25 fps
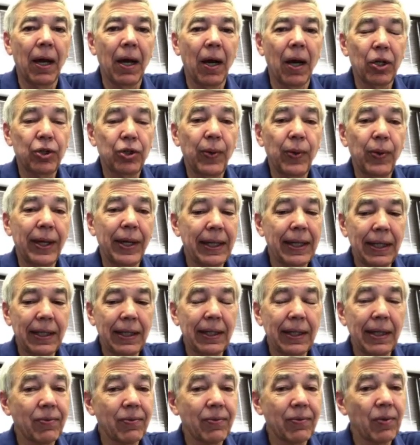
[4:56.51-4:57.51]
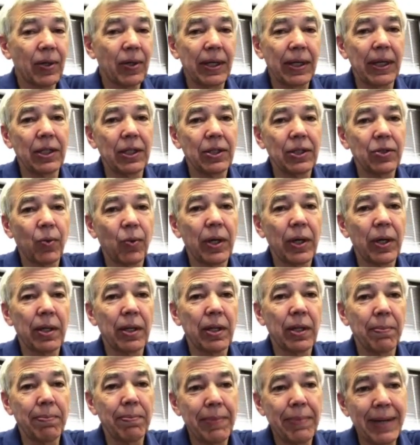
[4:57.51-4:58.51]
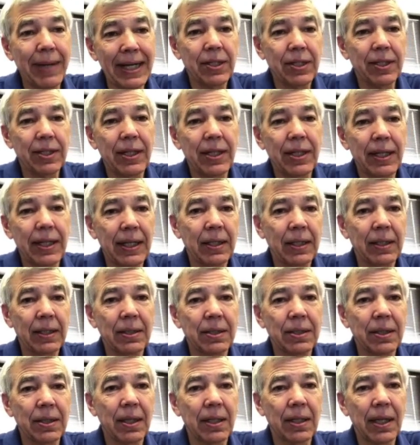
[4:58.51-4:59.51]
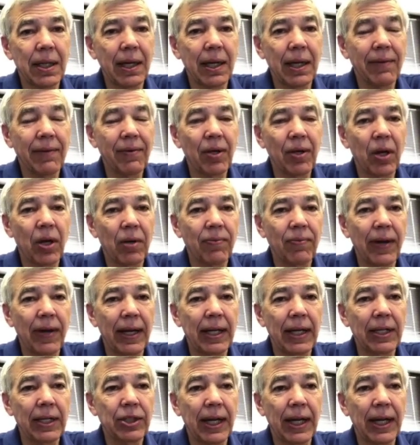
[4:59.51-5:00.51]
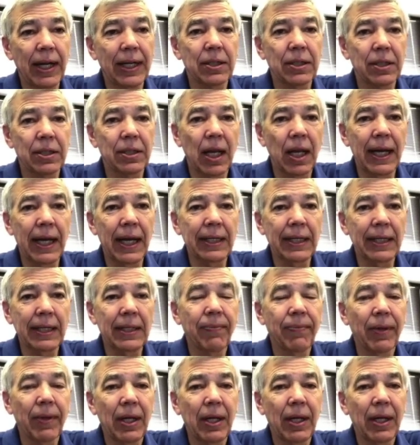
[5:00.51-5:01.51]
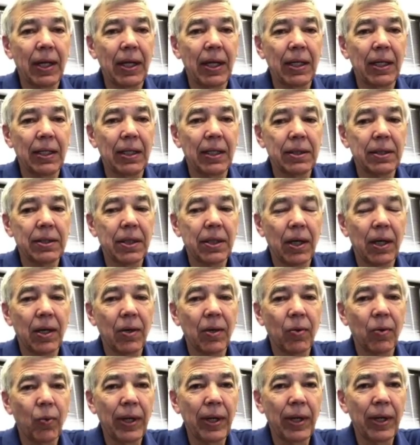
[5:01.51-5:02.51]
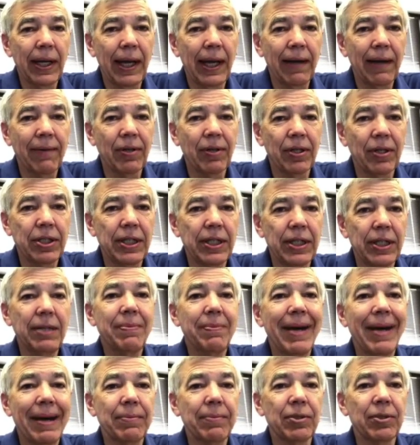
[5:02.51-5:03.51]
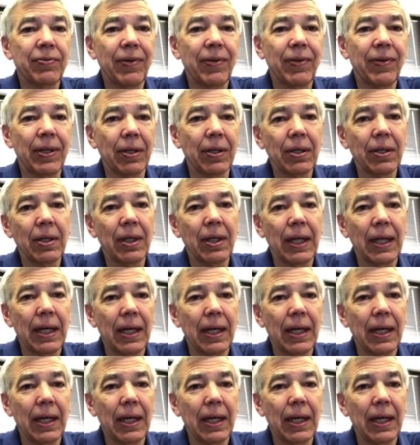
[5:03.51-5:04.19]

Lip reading: Our training never ends. One of the best things, David, our franchises like is we have a team atmosphere